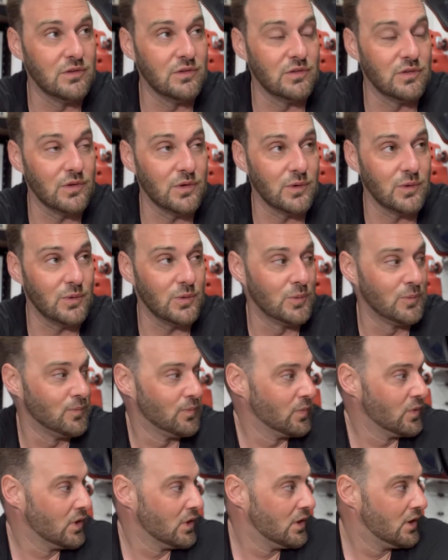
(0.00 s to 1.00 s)
So
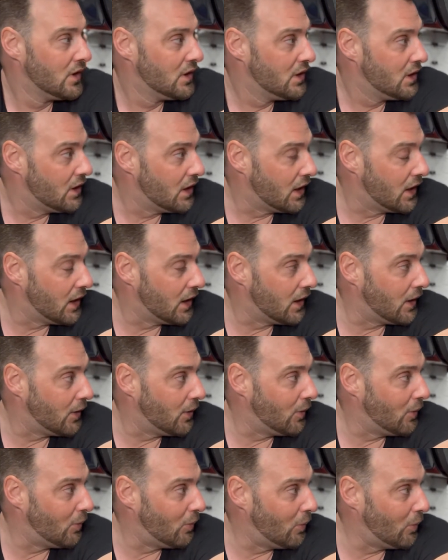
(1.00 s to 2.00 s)

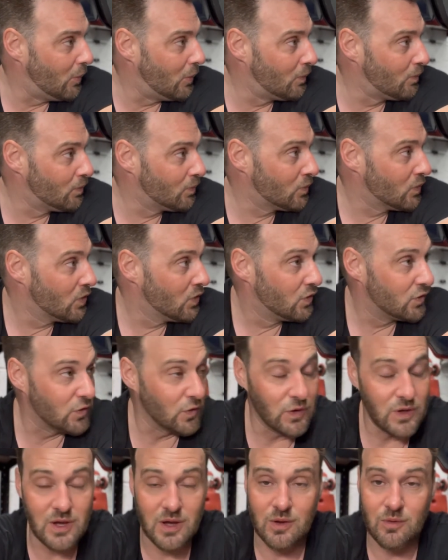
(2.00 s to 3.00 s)

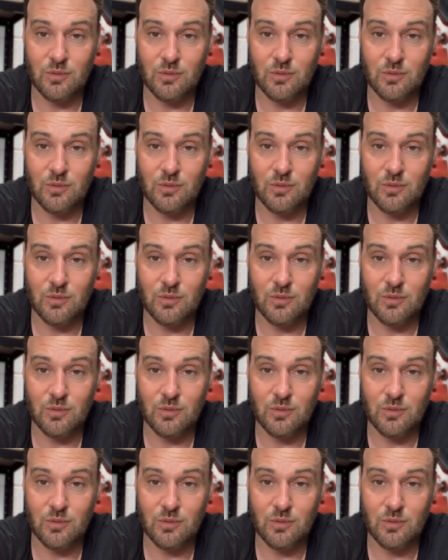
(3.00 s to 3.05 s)
yeah,